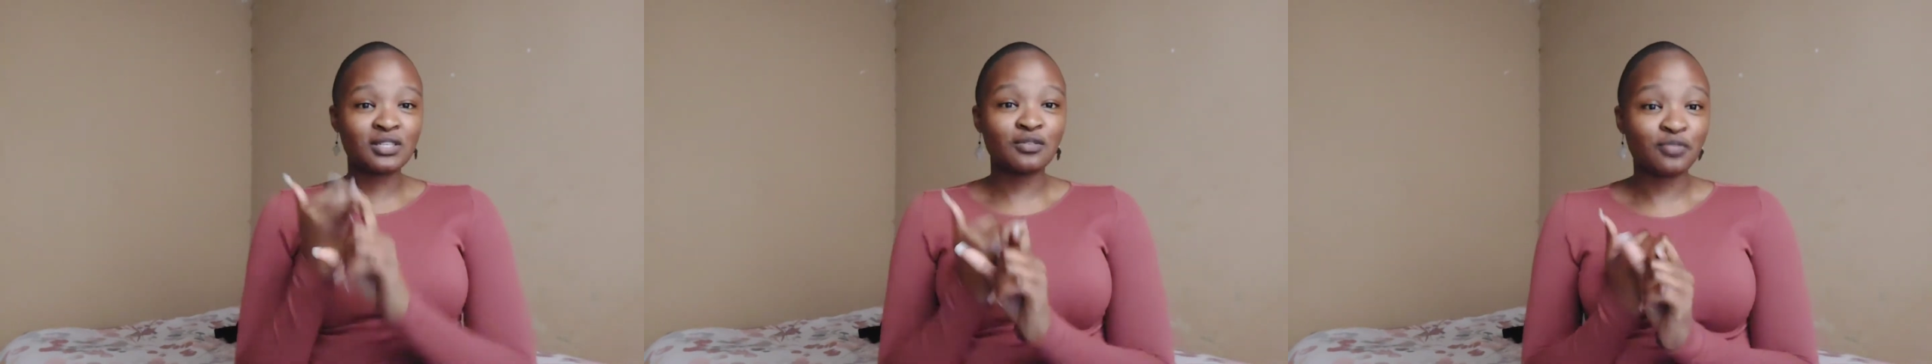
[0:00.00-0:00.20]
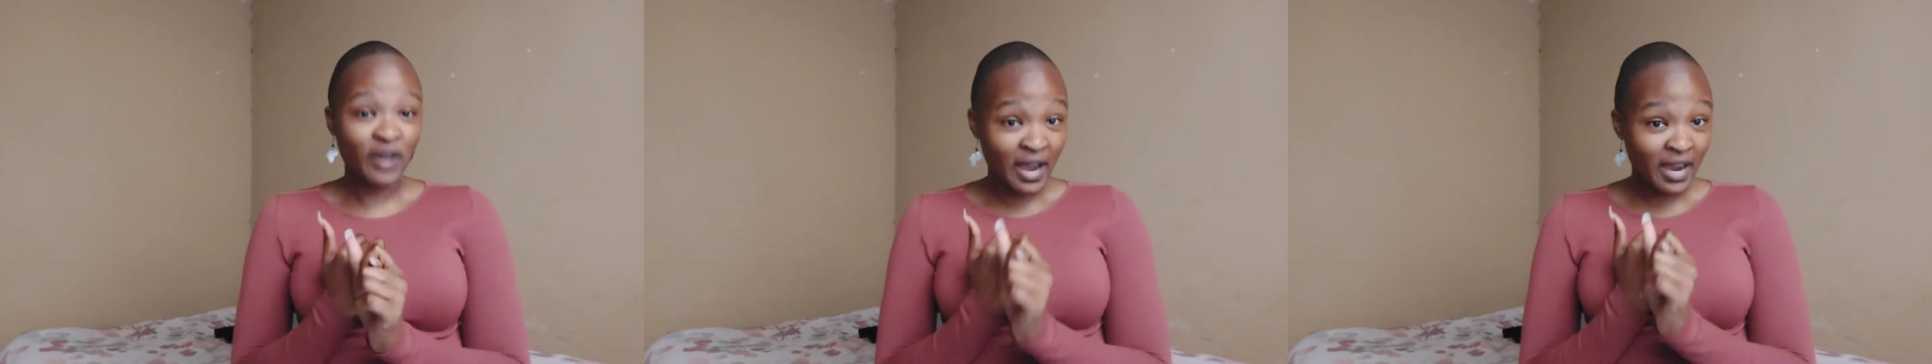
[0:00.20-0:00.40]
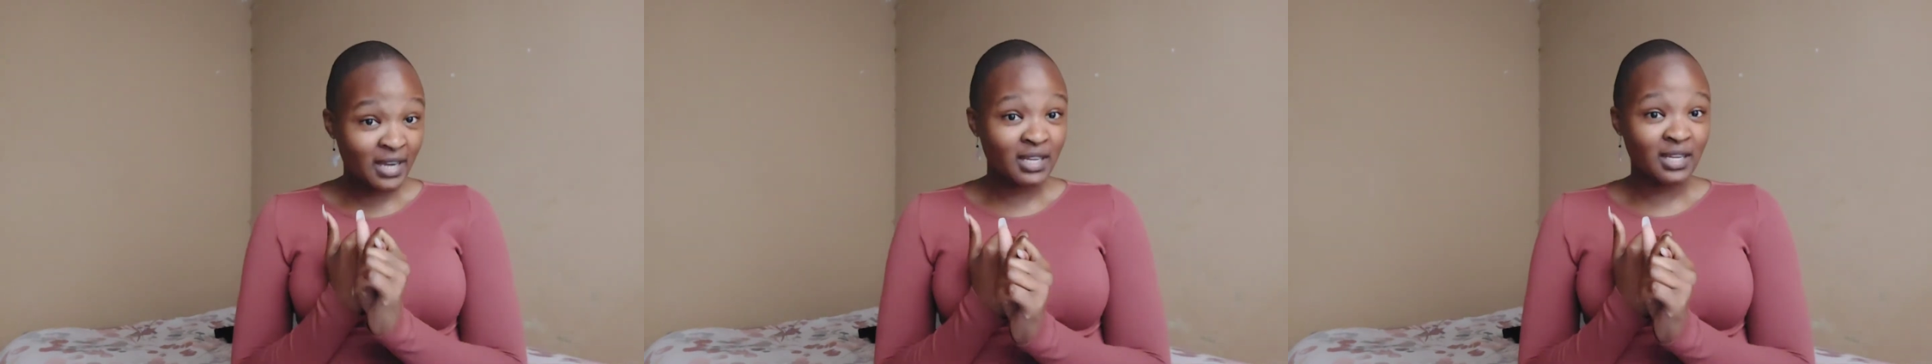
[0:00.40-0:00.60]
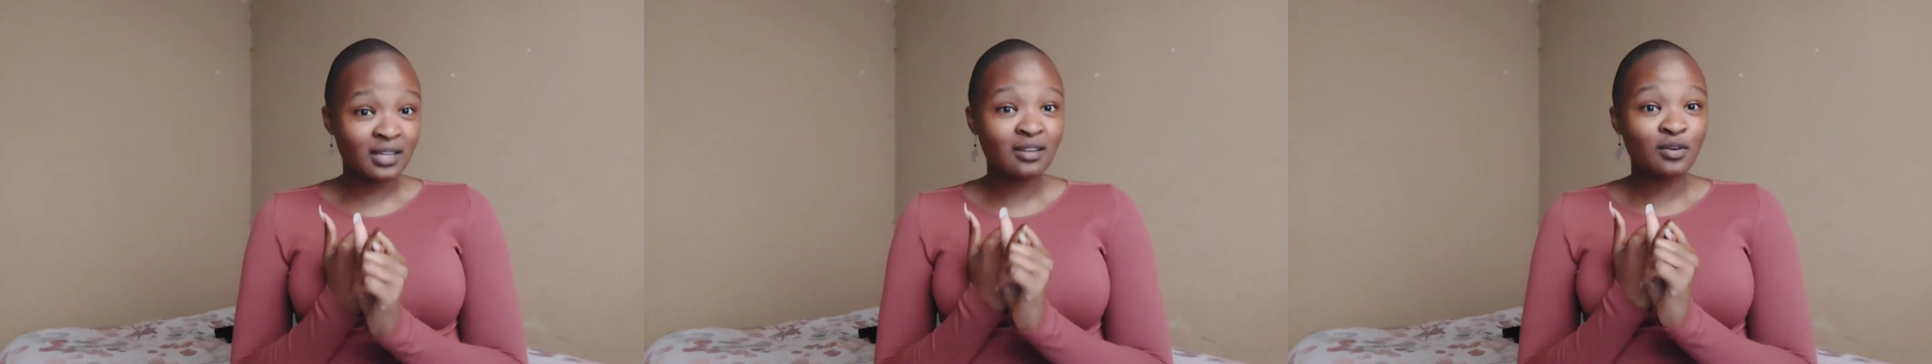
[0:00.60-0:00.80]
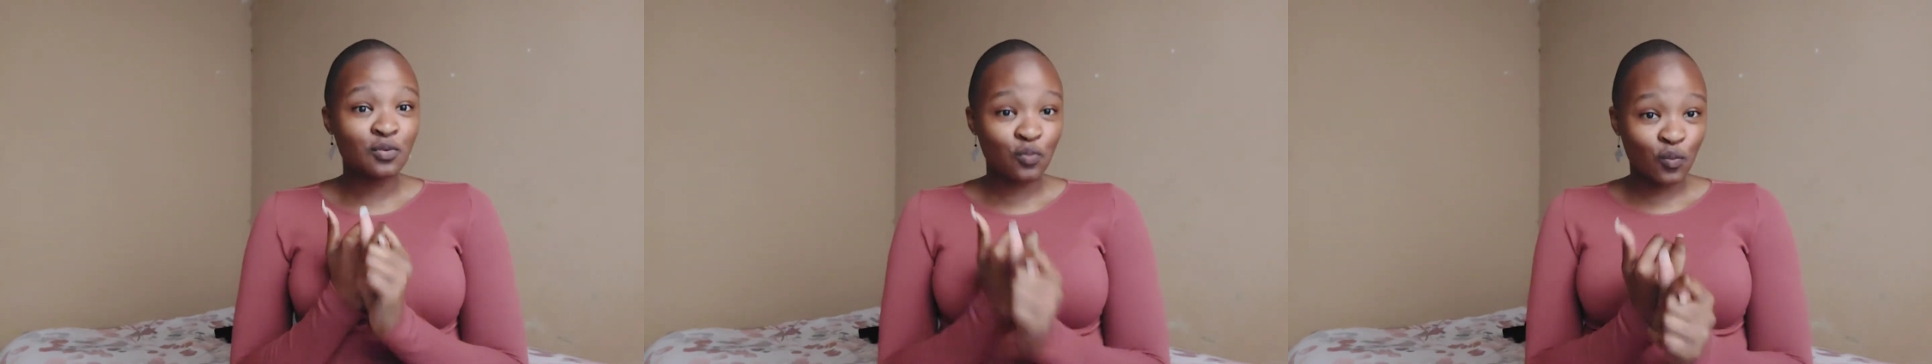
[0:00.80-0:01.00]

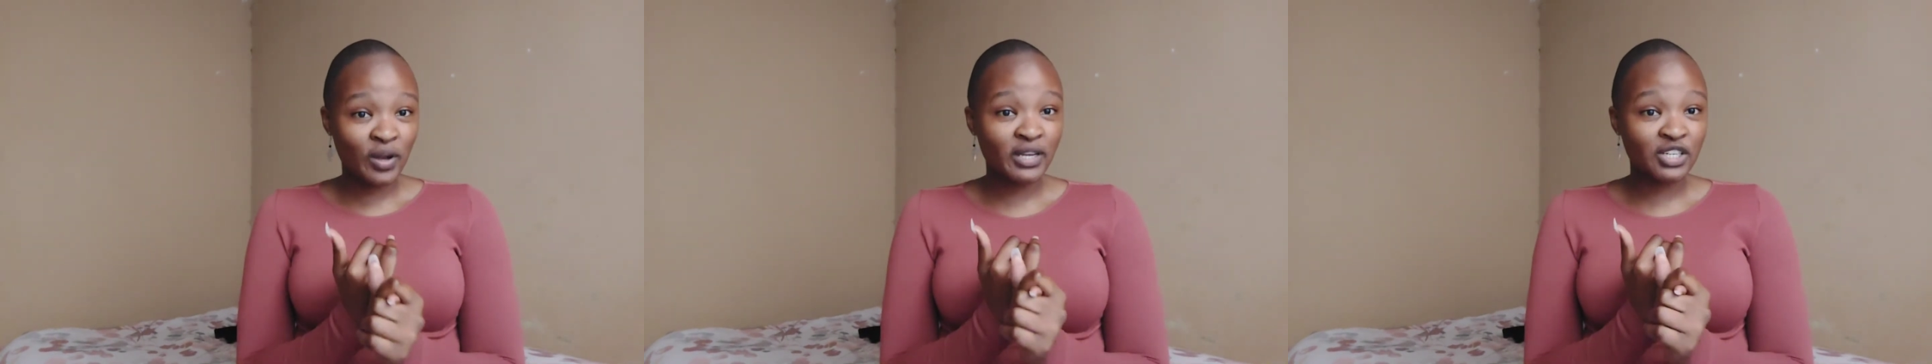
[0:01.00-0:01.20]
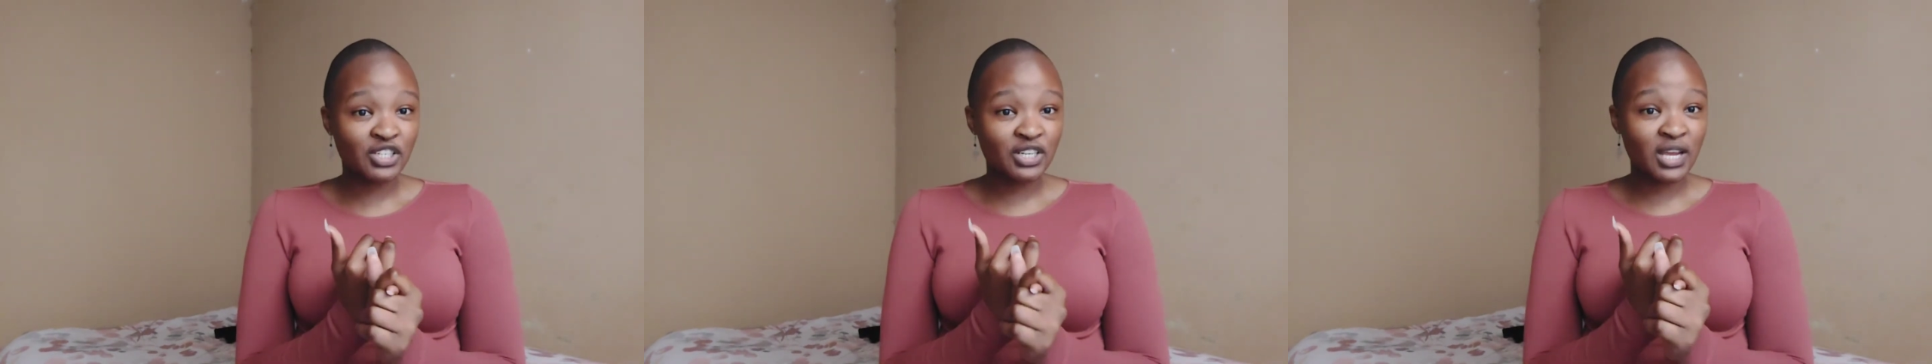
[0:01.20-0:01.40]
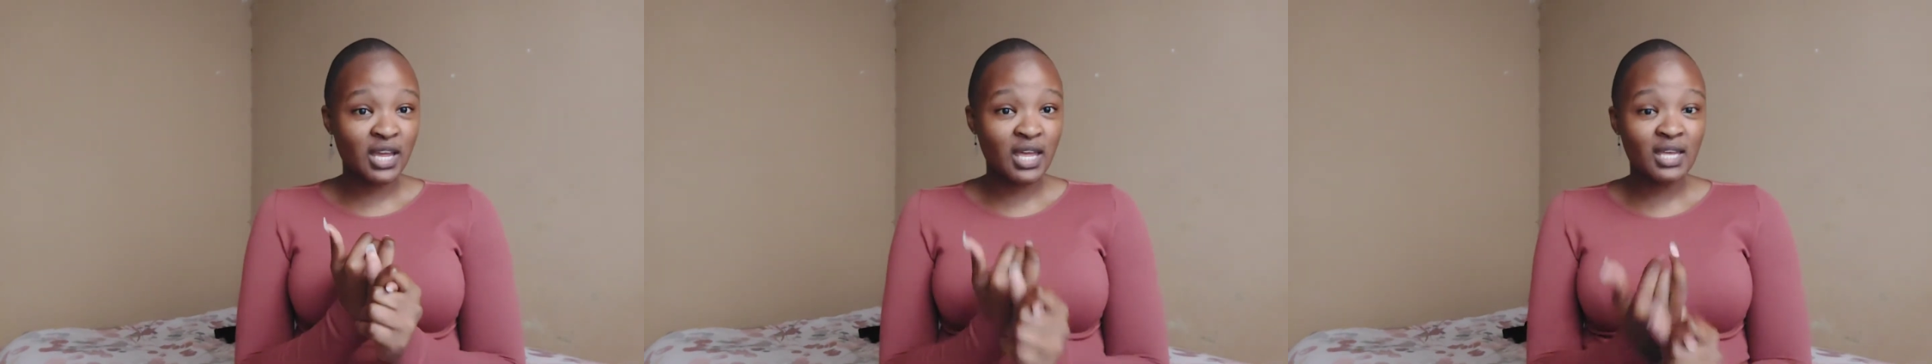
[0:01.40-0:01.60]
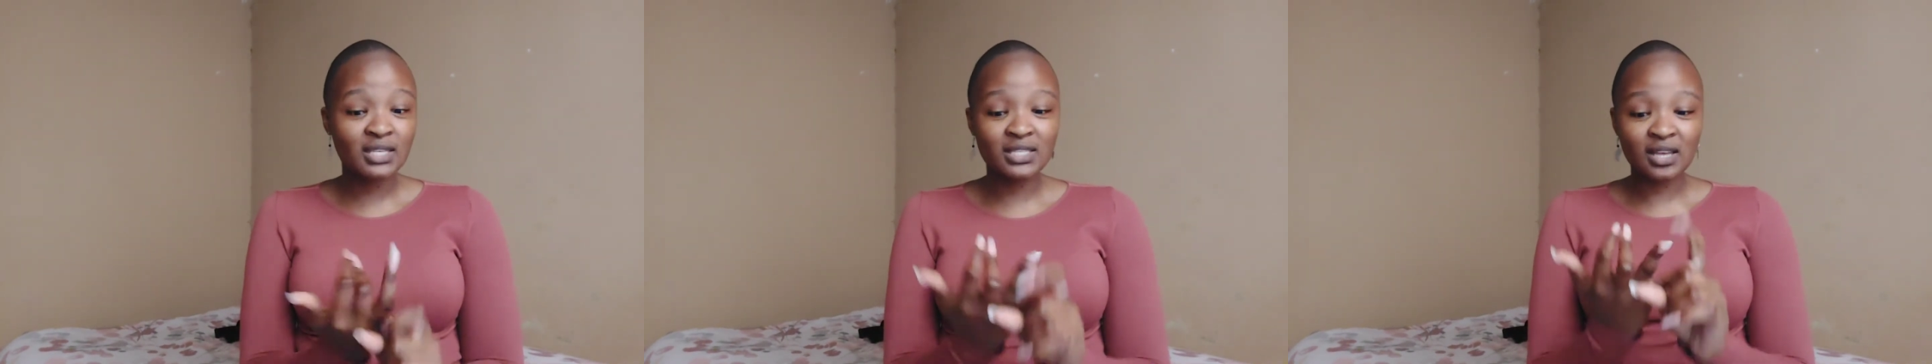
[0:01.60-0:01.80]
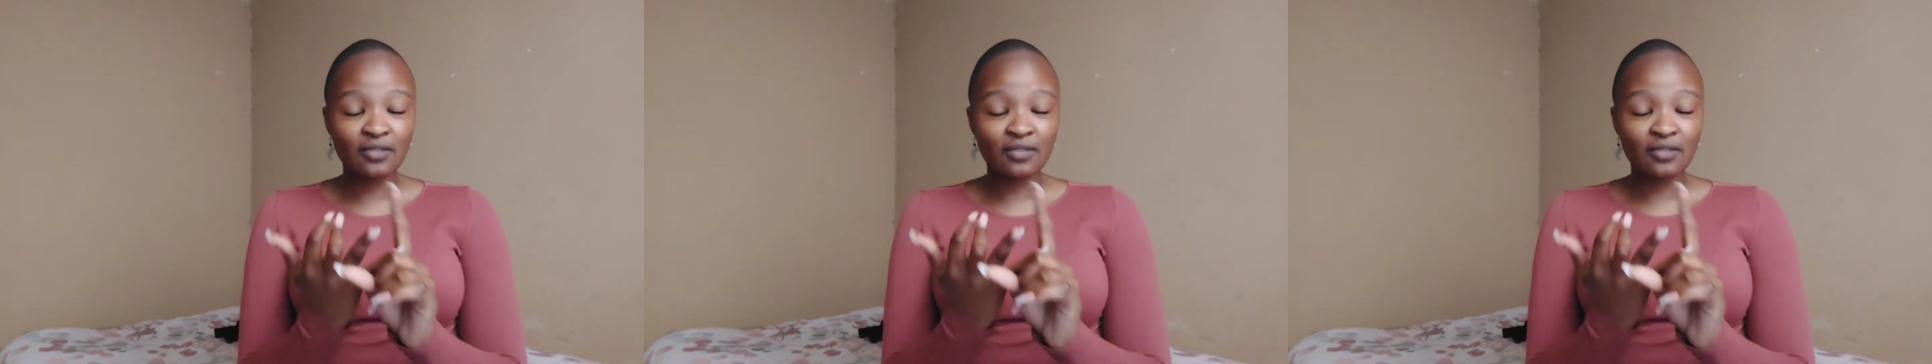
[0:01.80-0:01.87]
defining what a share is.